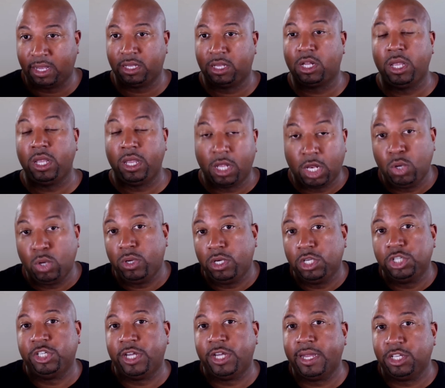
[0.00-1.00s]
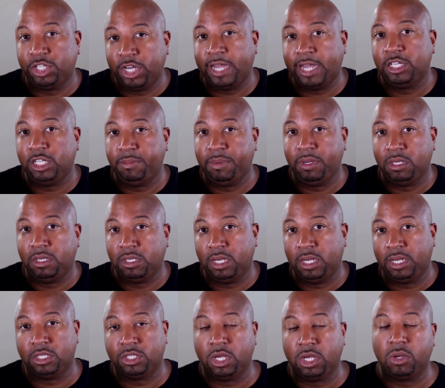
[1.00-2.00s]
including
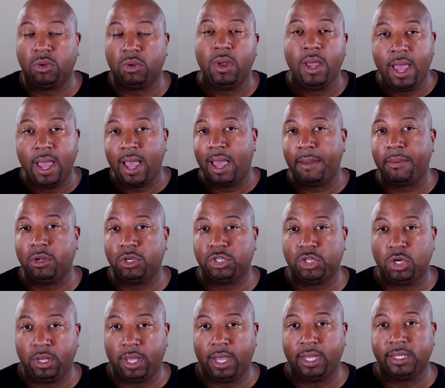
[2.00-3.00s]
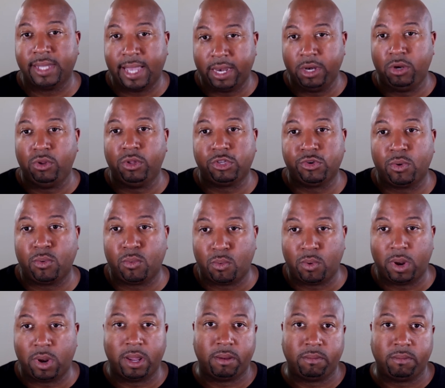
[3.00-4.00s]
ChatGPT. So I'm going to show you guys how to do this
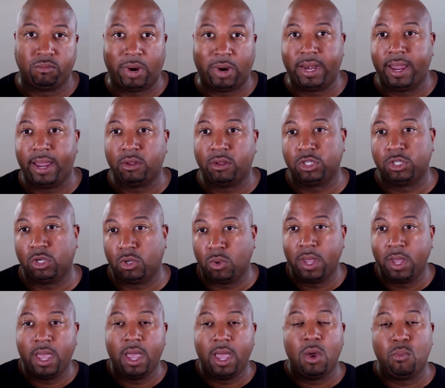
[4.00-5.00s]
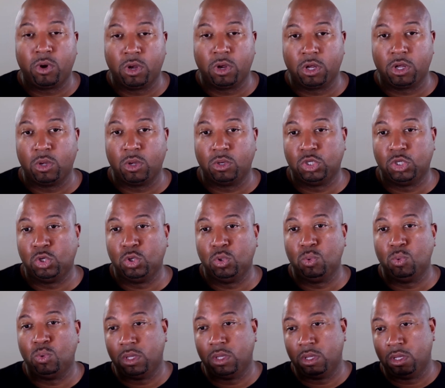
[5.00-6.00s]
right now. So we're going to go
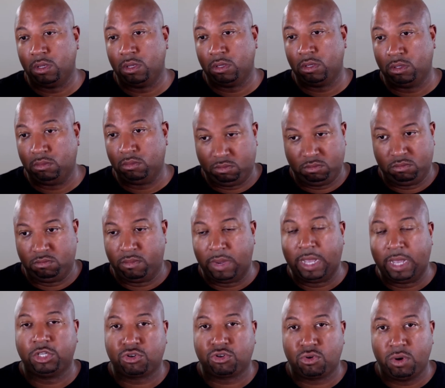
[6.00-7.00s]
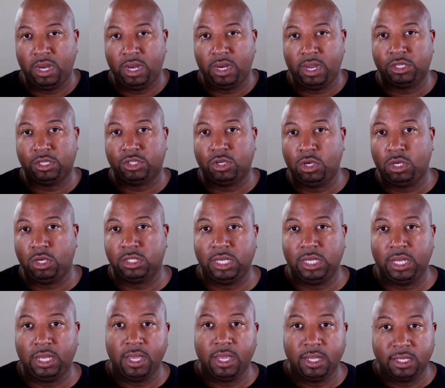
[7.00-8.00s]
to my screen, and so you can
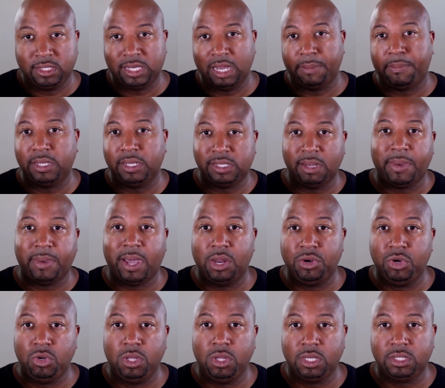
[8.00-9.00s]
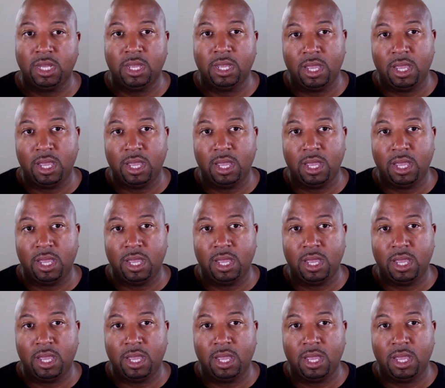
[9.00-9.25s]
see step by step how to do this,